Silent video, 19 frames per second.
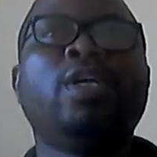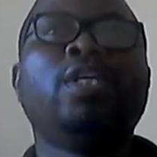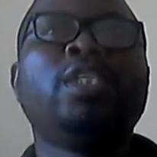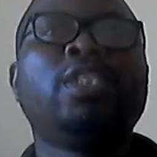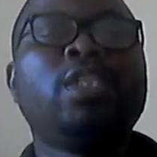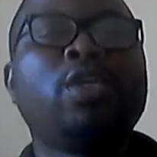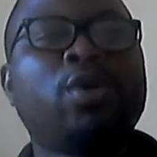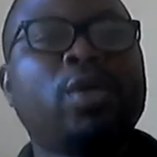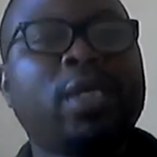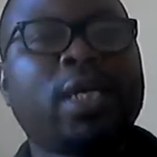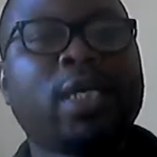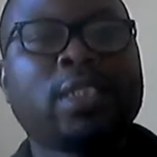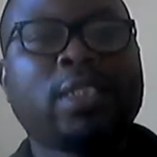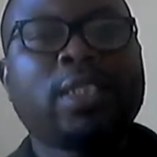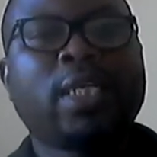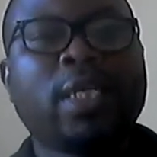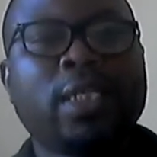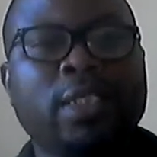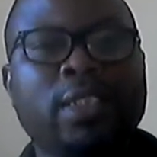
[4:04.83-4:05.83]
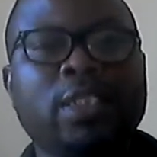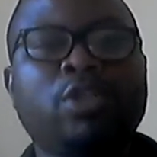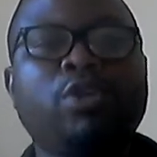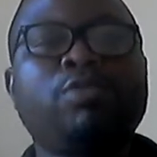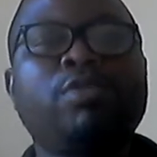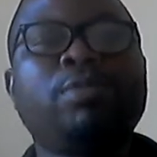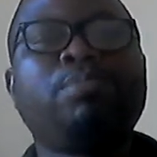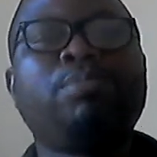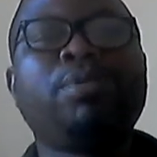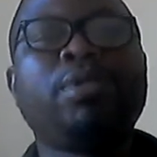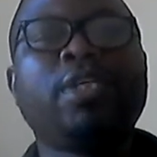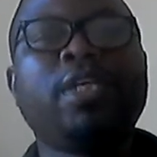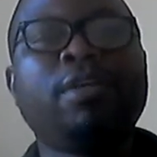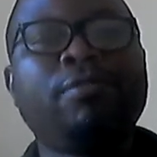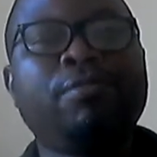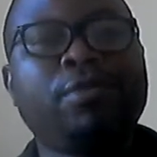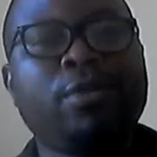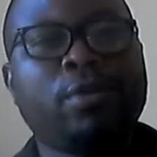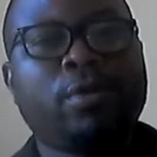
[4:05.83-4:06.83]
the understanding of the
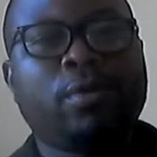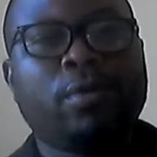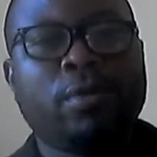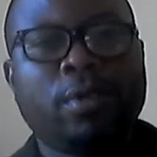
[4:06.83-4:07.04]
behavior,